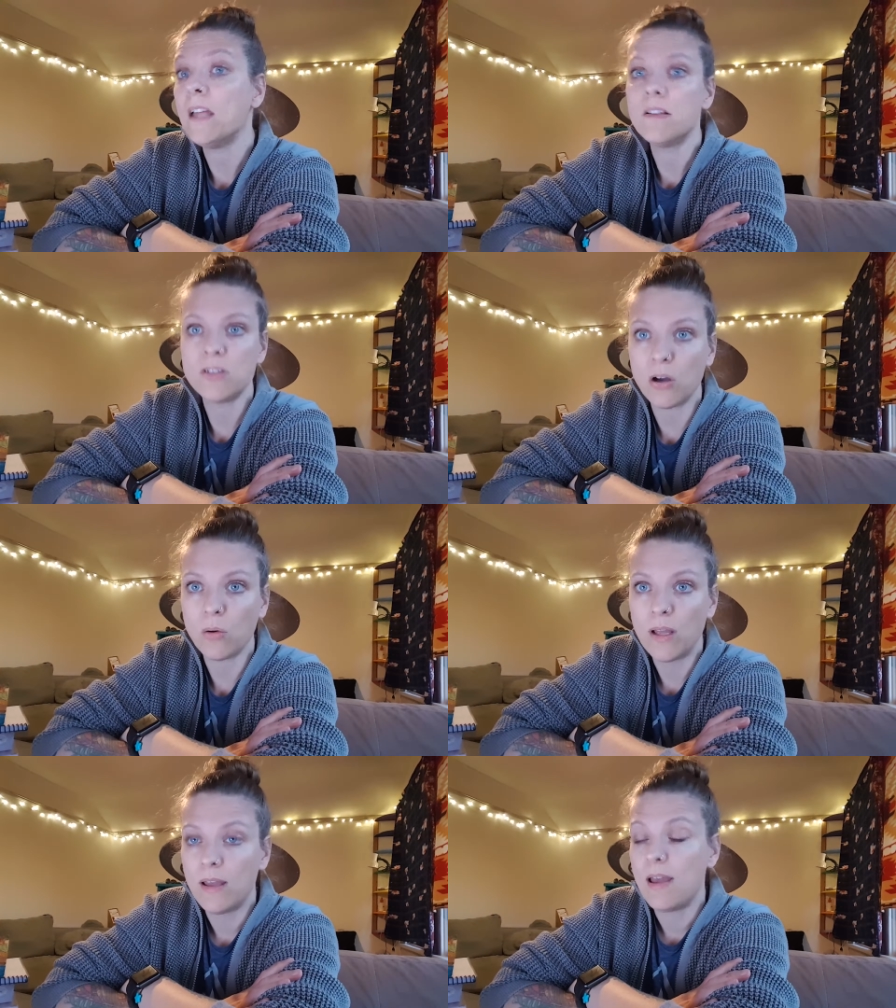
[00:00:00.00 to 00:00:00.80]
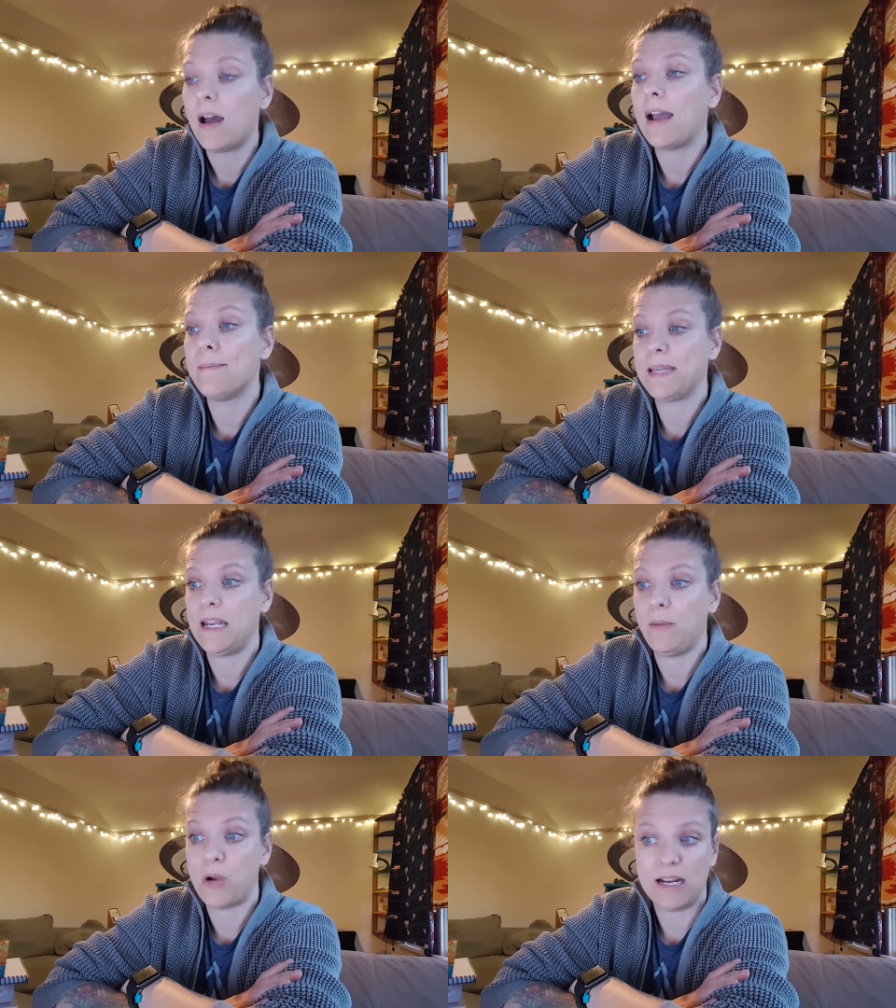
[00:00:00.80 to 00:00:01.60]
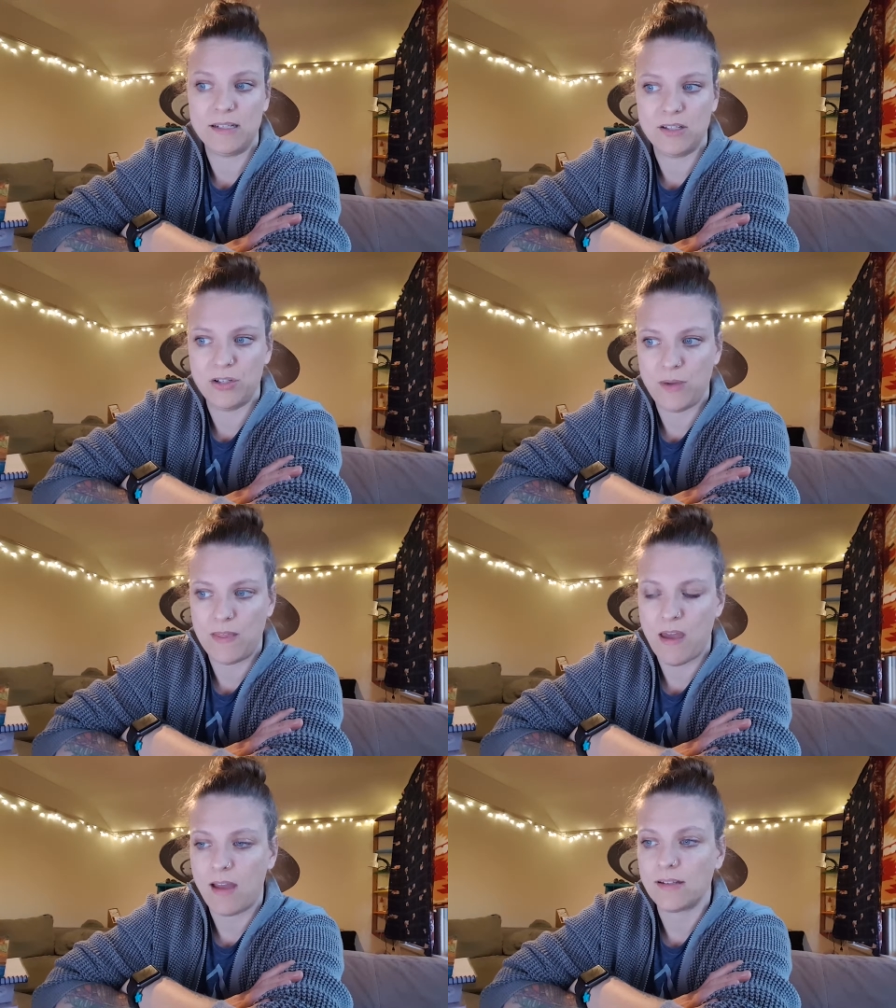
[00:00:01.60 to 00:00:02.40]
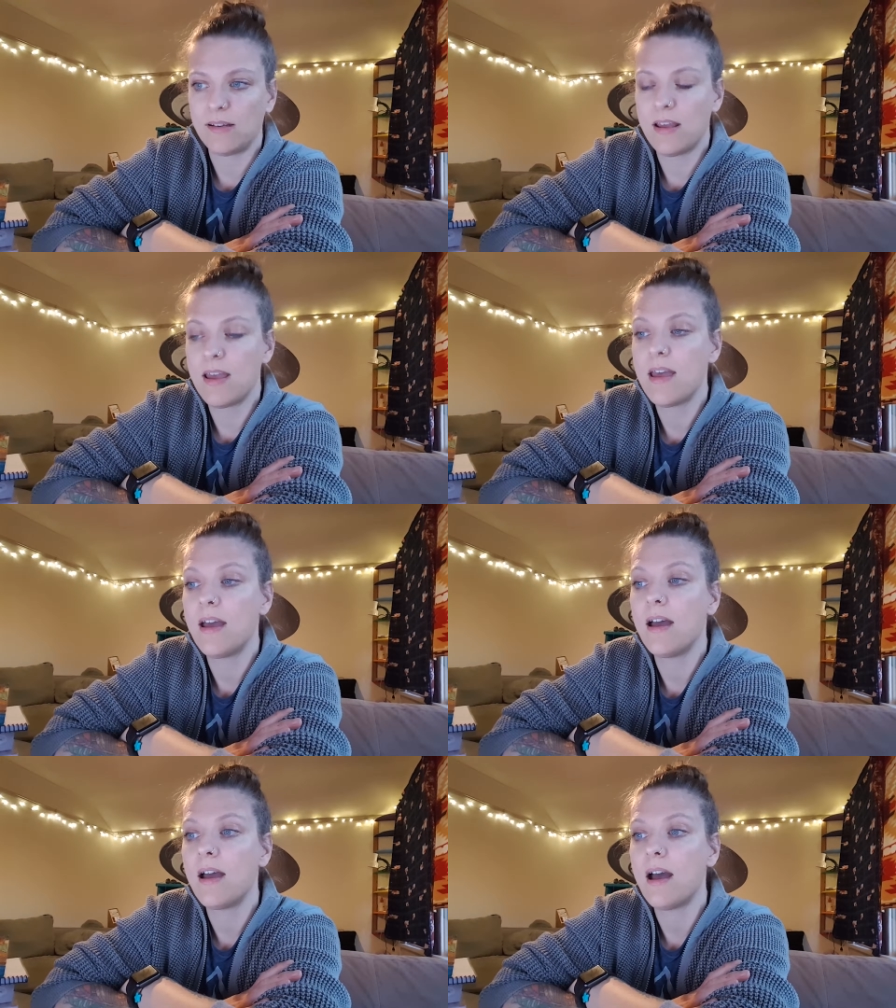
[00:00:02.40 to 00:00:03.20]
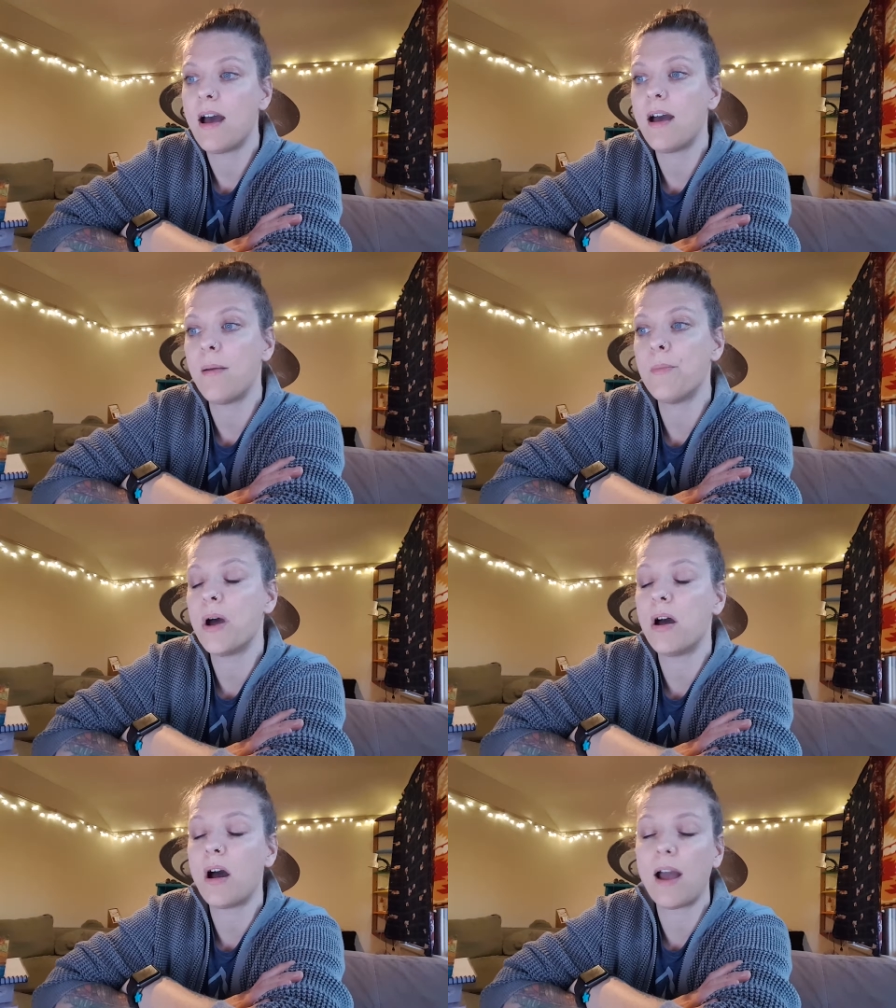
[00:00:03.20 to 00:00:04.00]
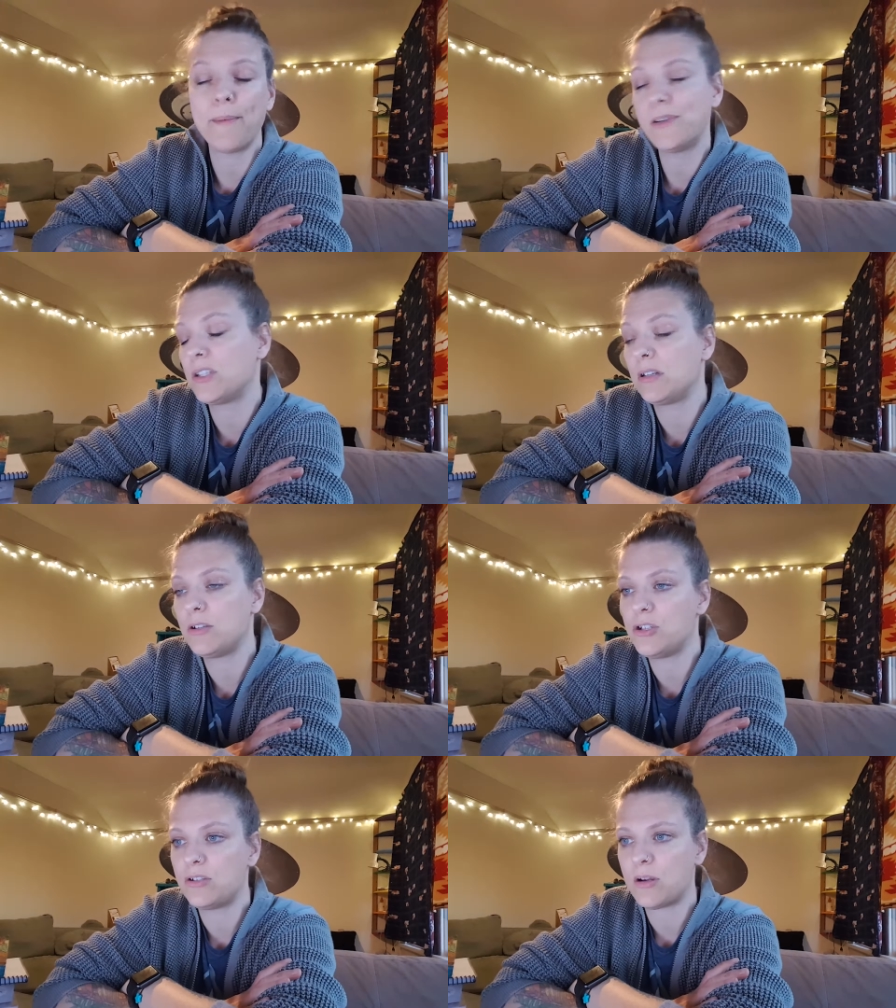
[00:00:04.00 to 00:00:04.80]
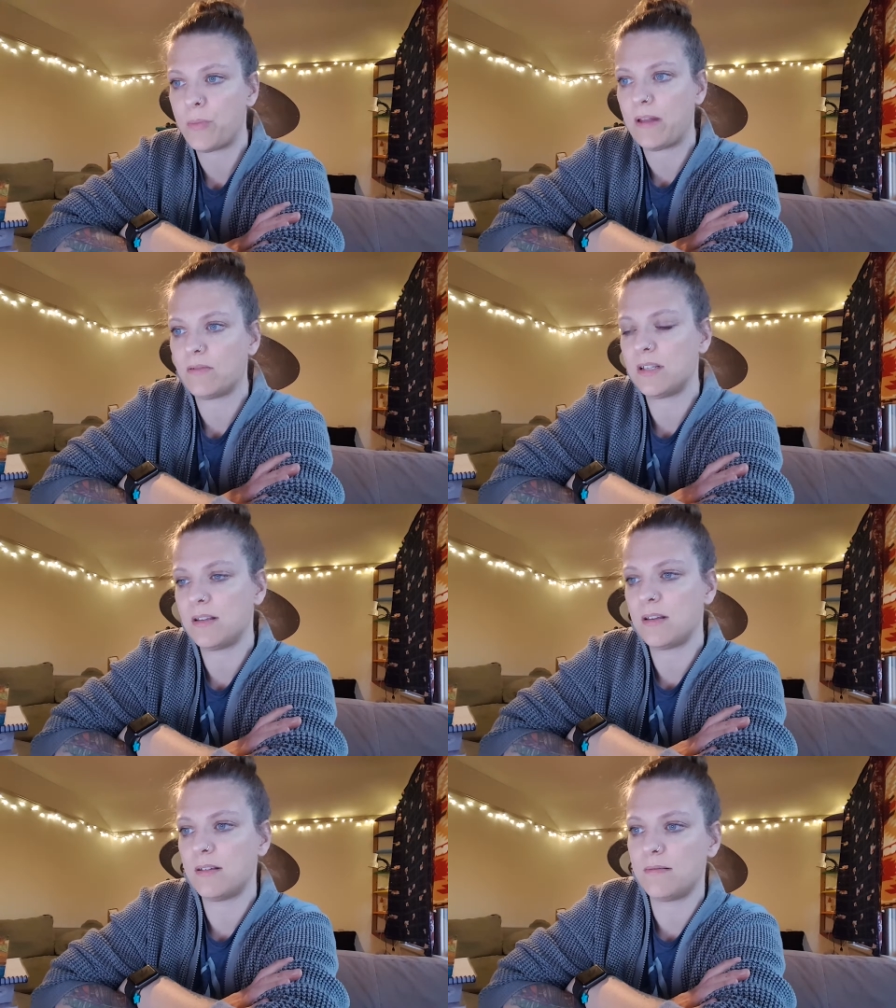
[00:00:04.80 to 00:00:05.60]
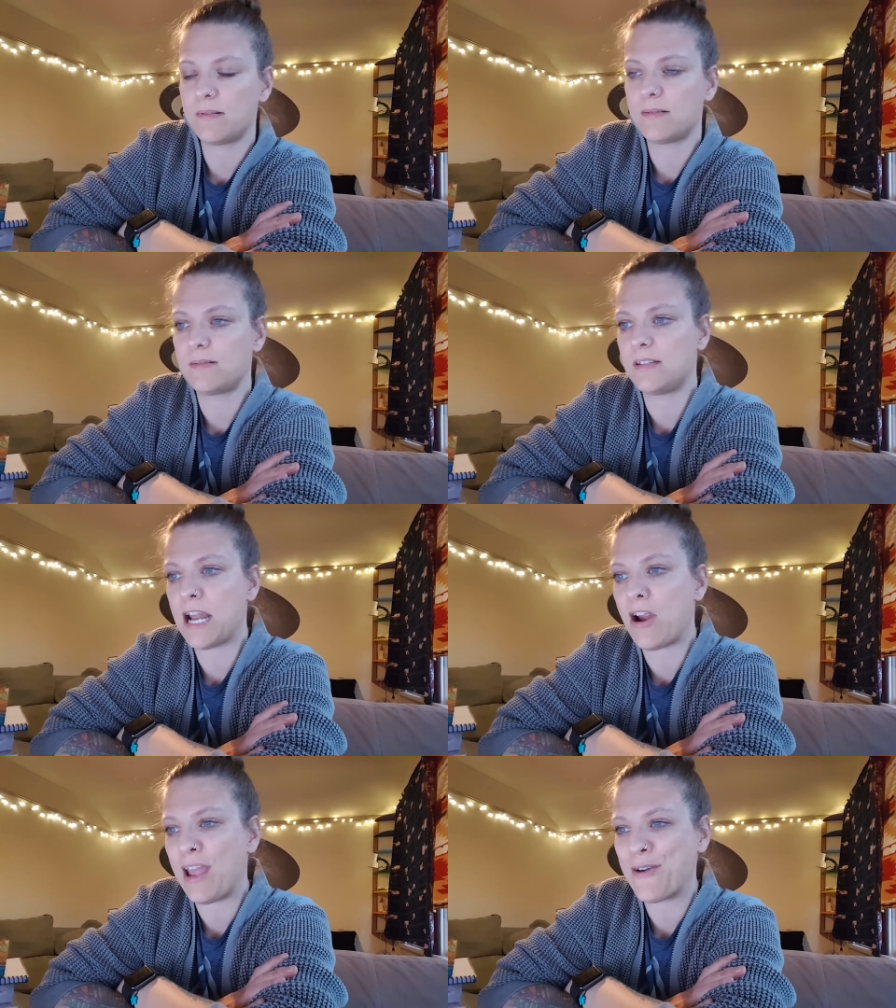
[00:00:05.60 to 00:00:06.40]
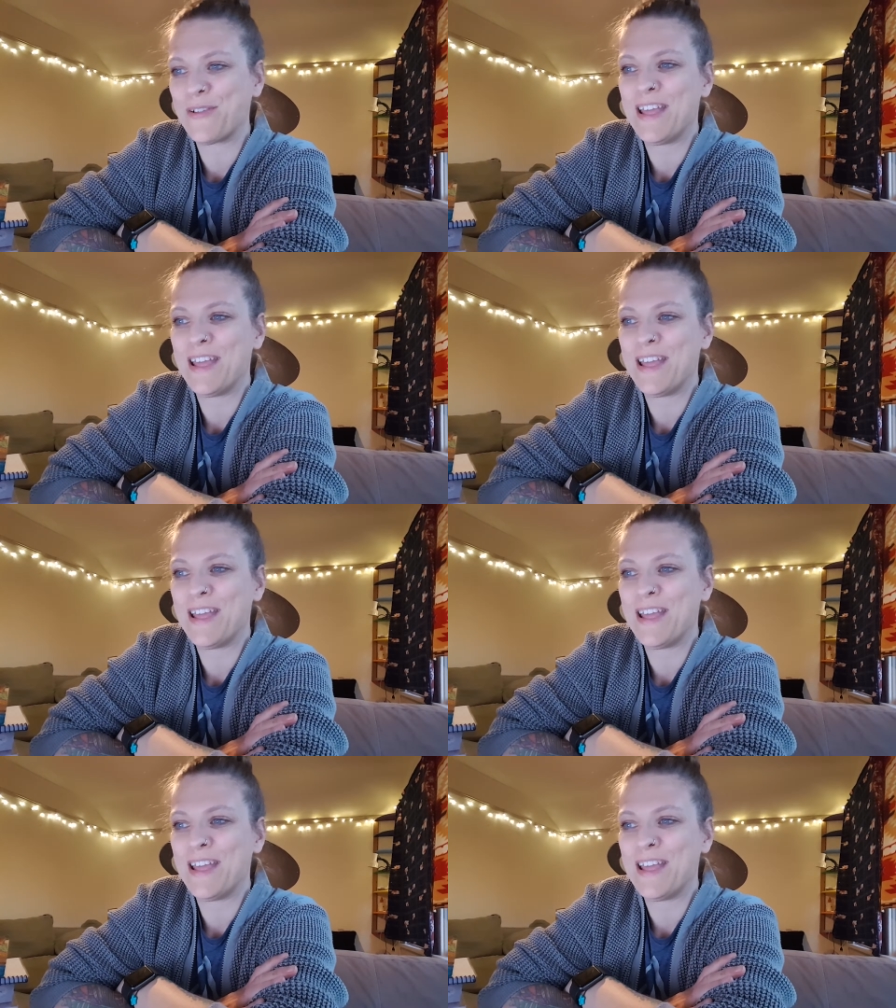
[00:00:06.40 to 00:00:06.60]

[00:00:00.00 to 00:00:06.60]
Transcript: So I'm getting practice doing that. I'm just going to jump into the scenario.